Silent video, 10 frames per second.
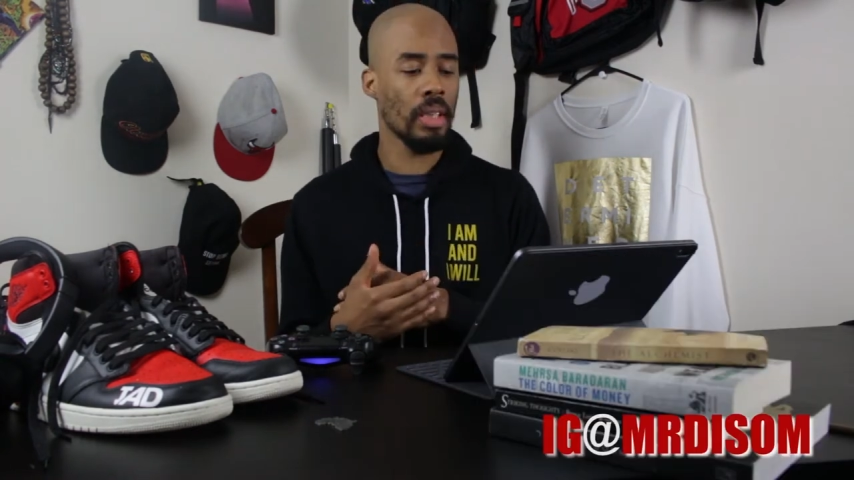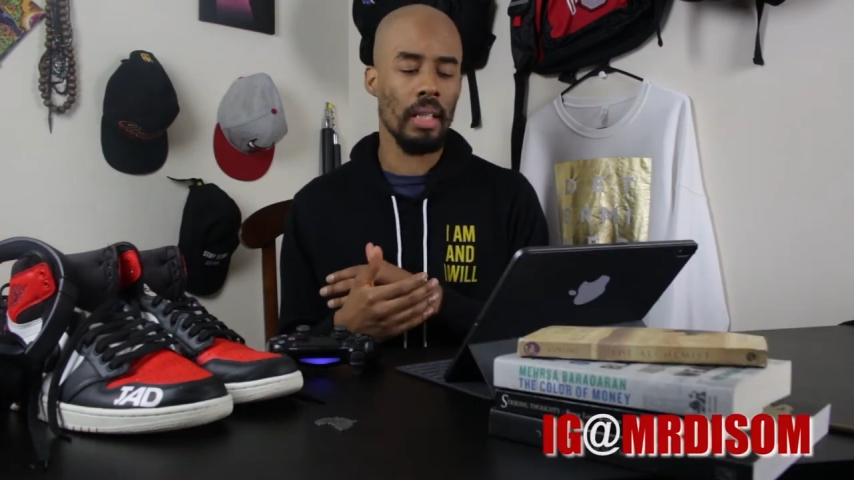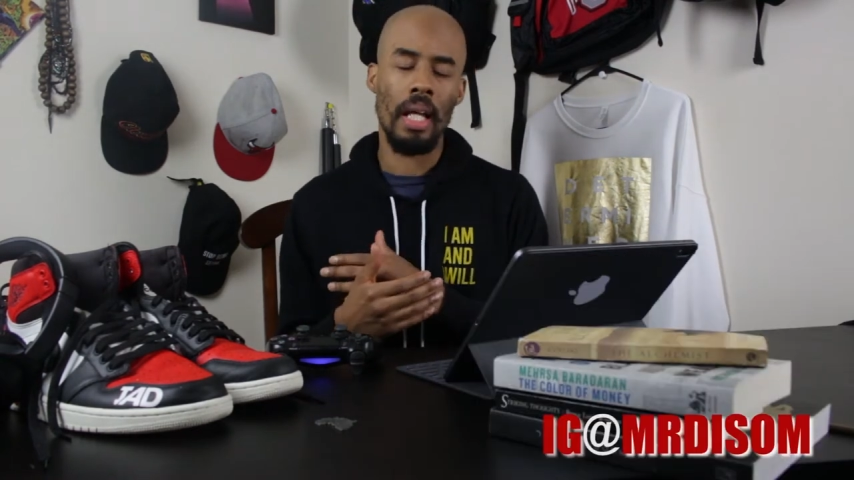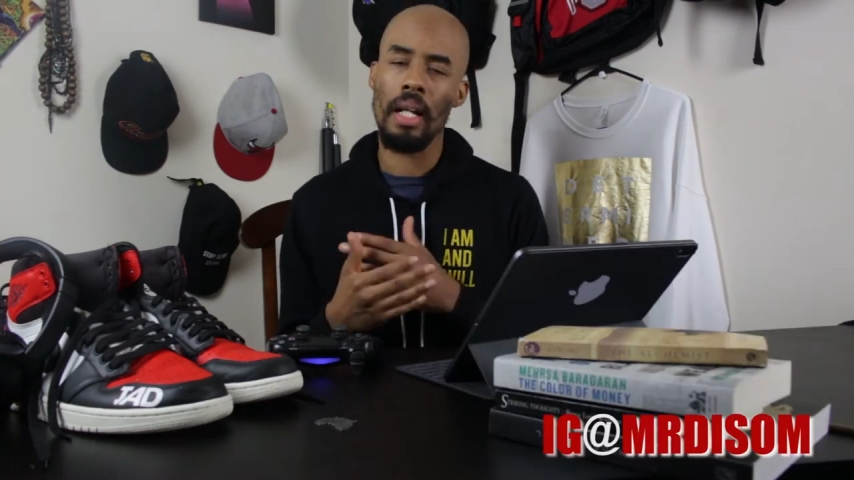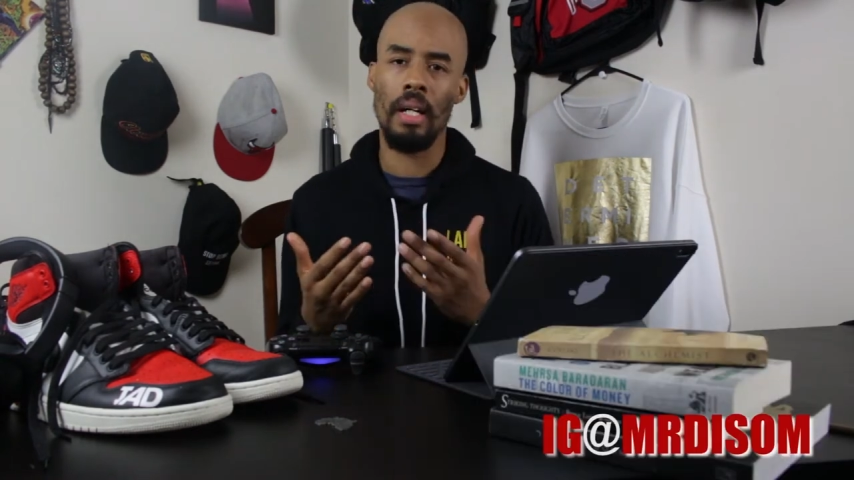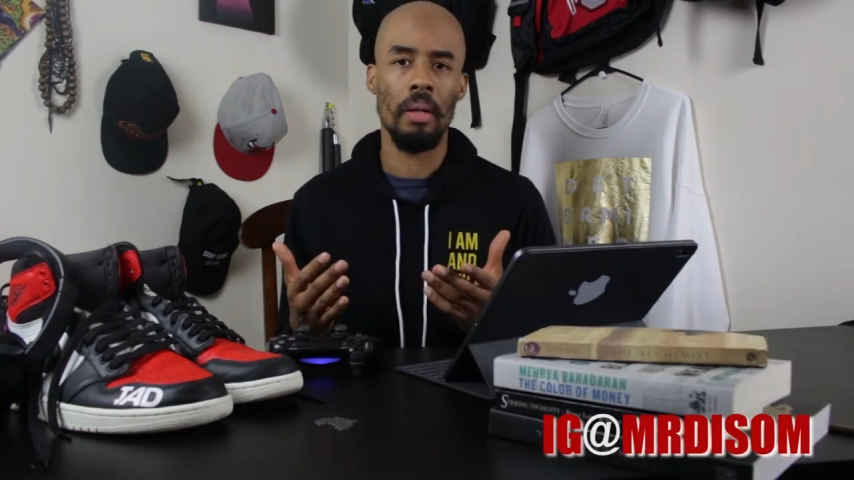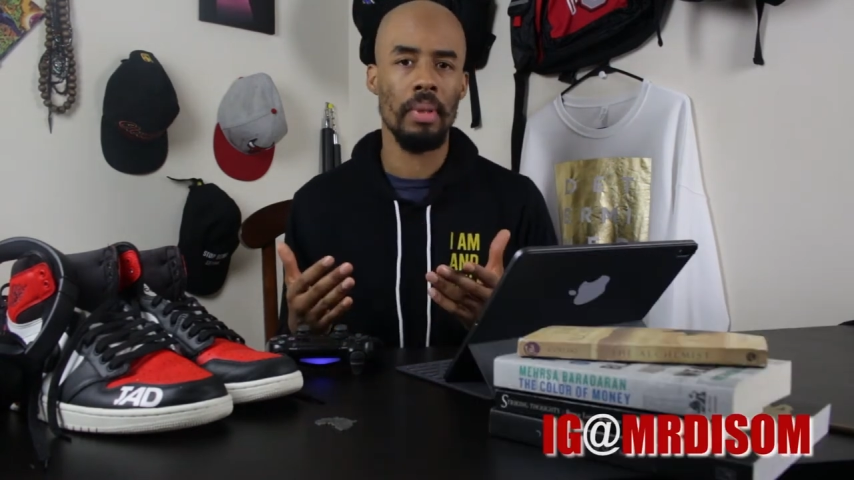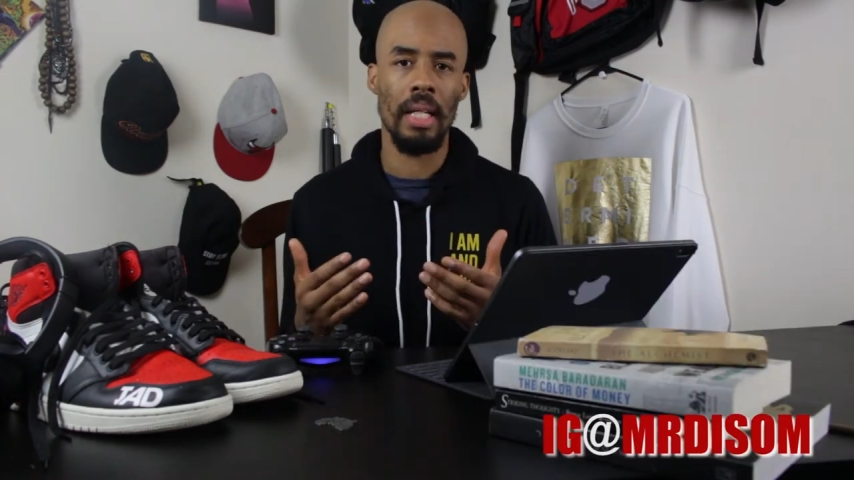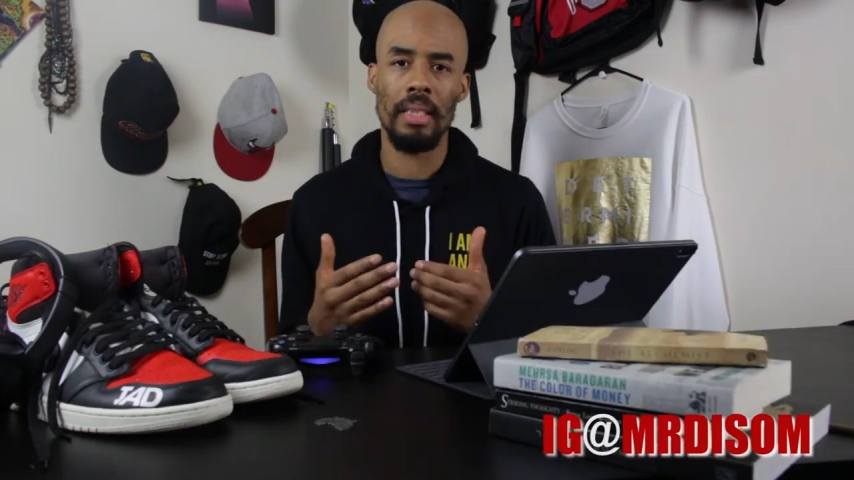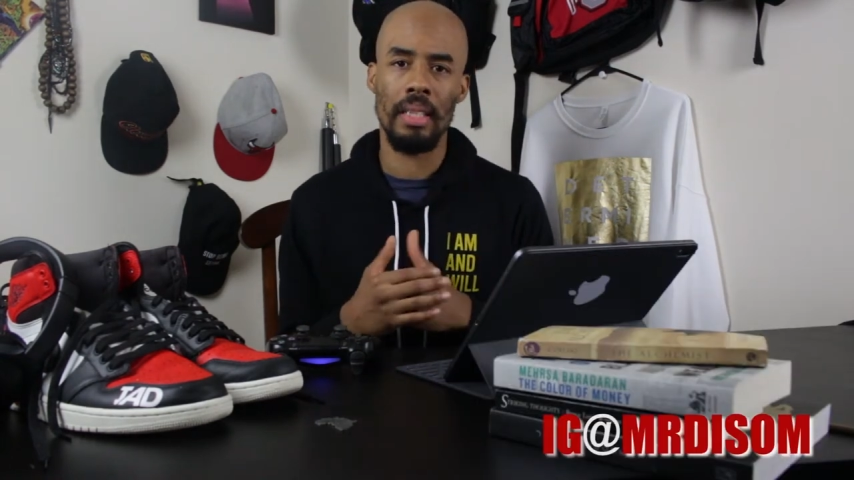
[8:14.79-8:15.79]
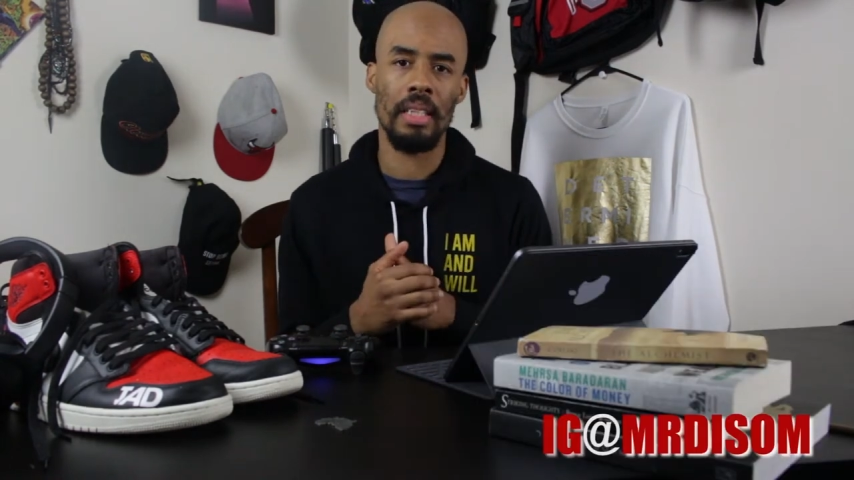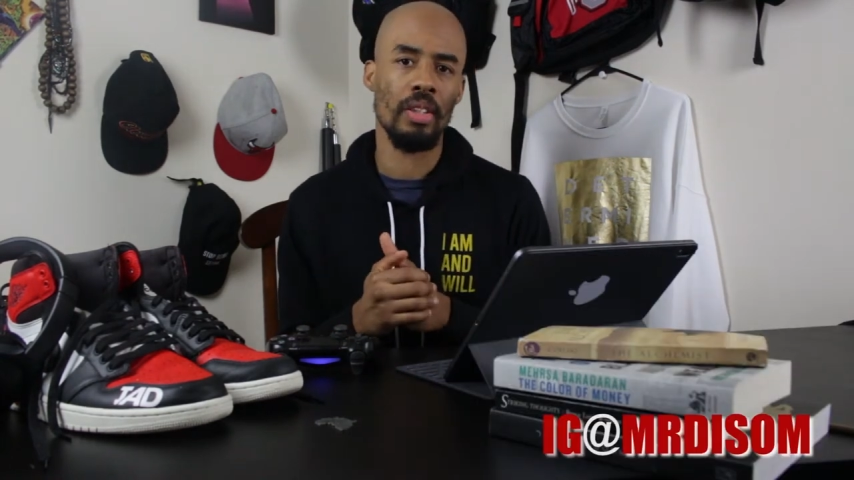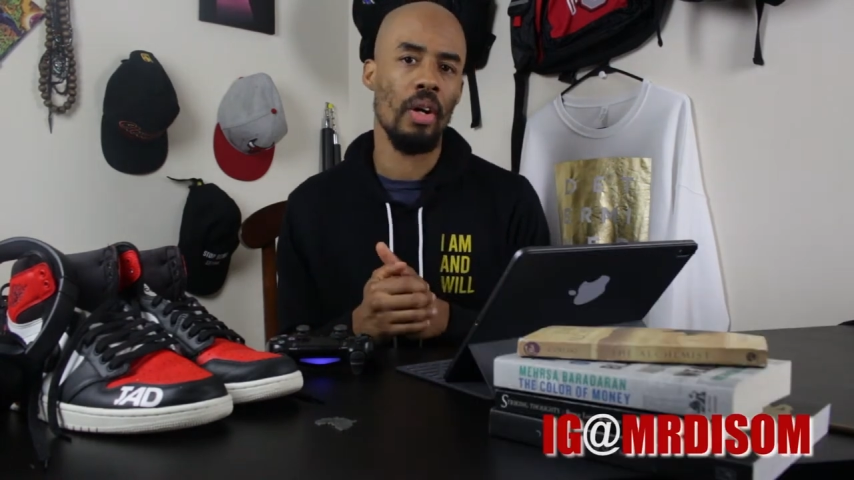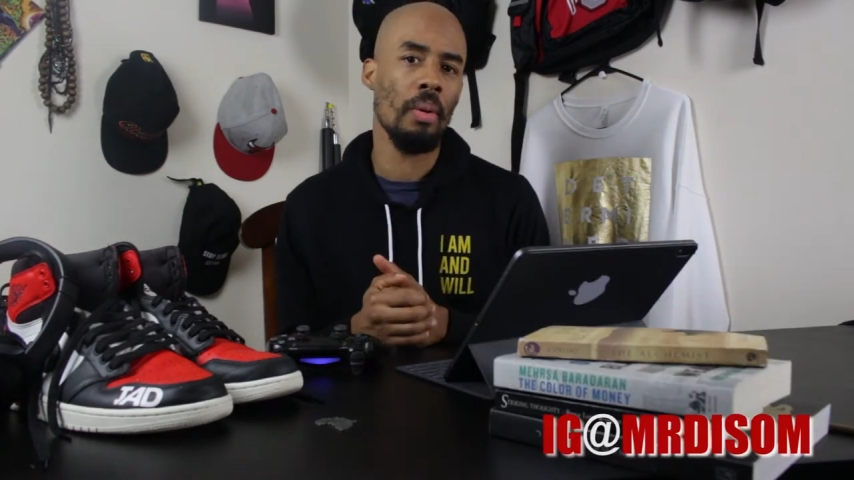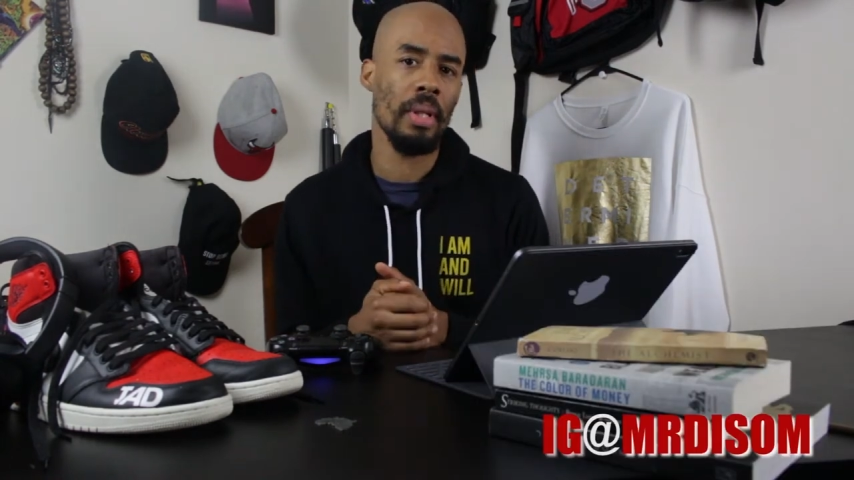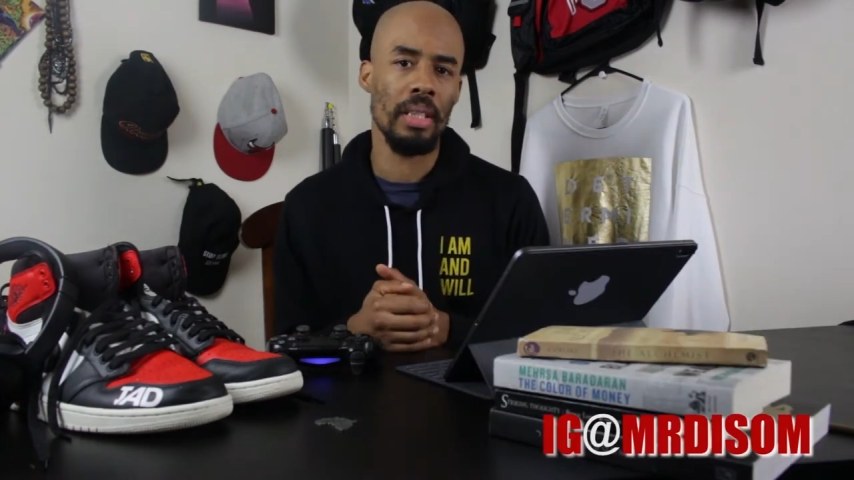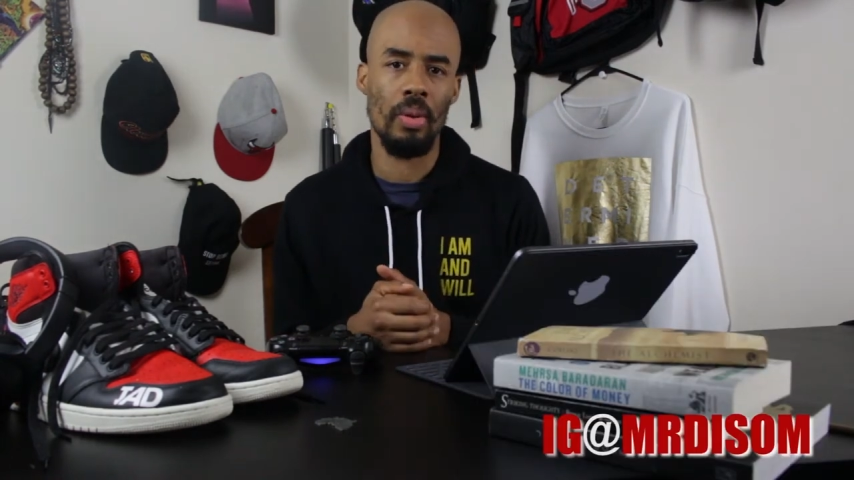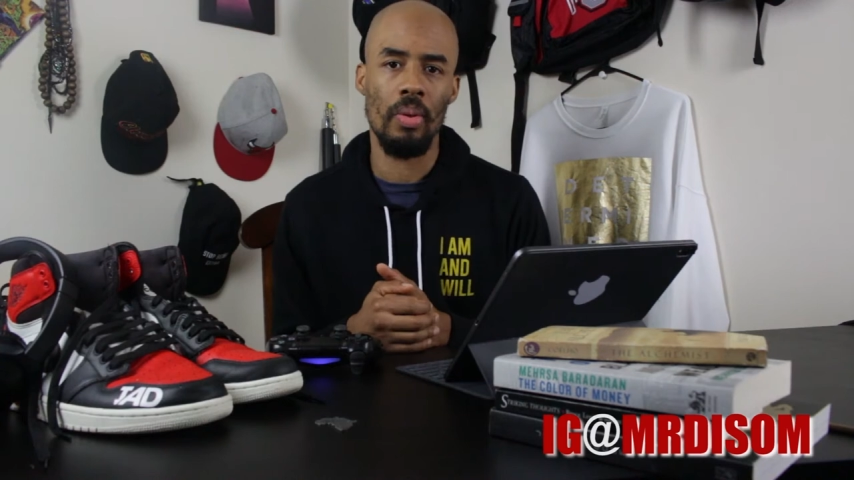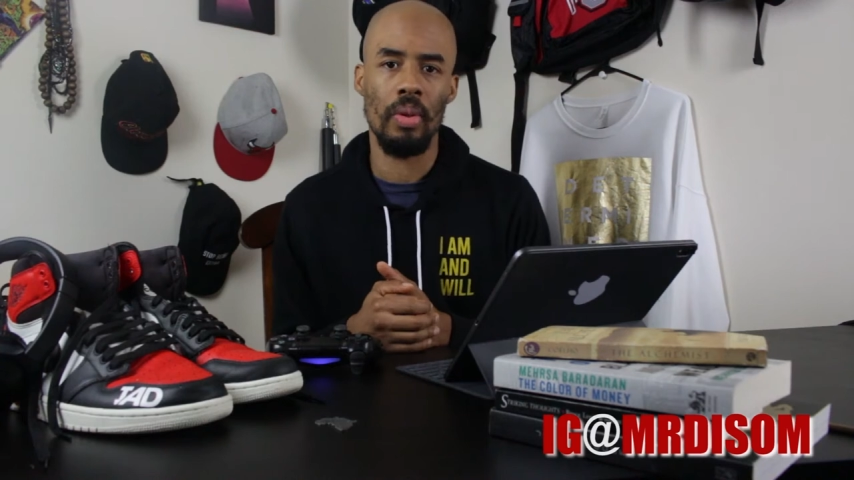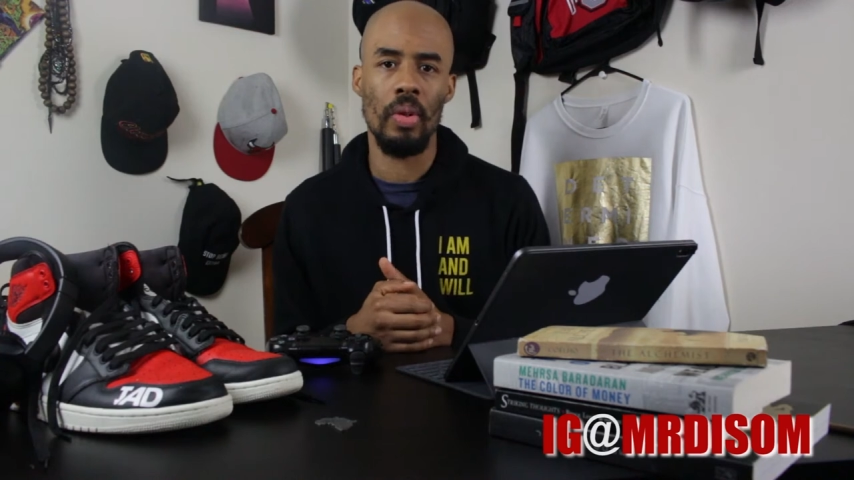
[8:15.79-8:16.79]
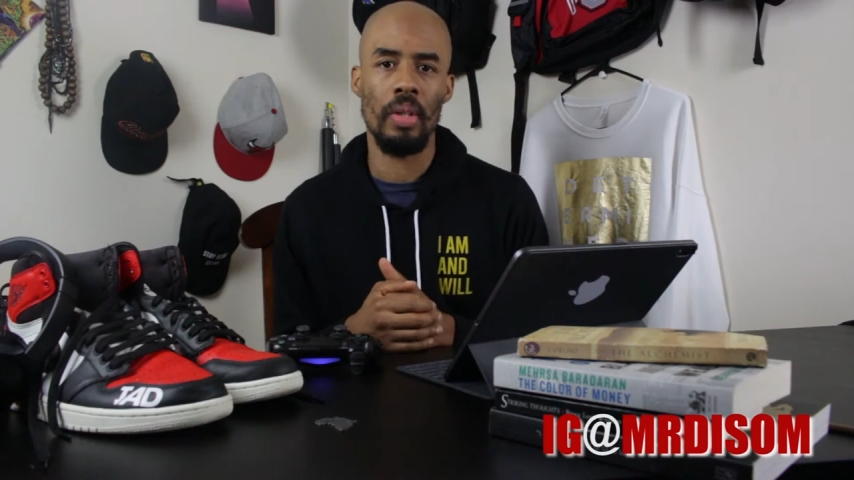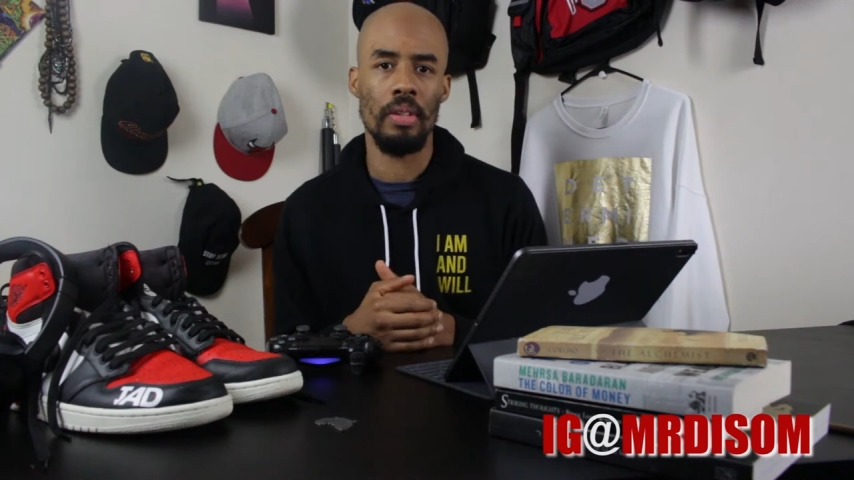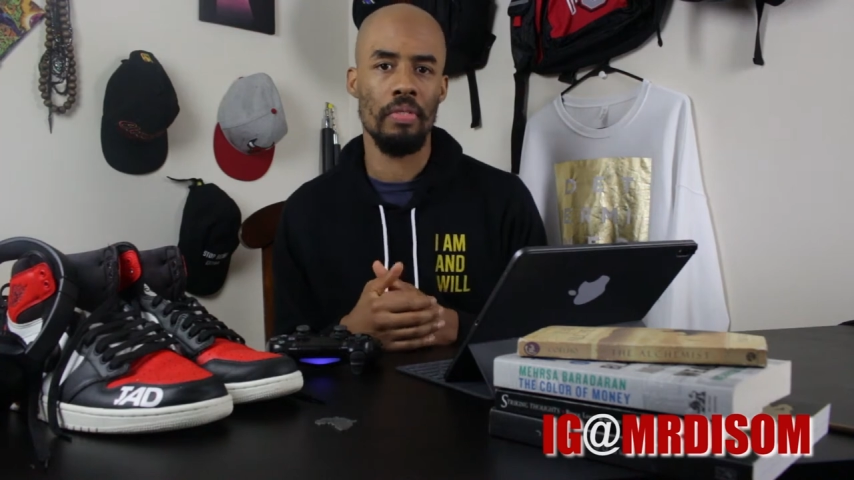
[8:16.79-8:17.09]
see a lot of updates and installment that's going on